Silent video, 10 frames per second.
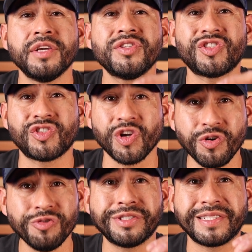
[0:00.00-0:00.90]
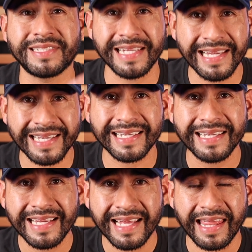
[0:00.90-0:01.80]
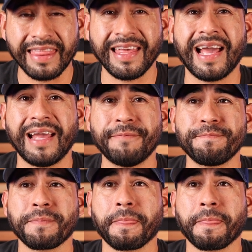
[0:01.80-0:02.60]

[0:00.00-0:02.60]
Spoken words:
So sick that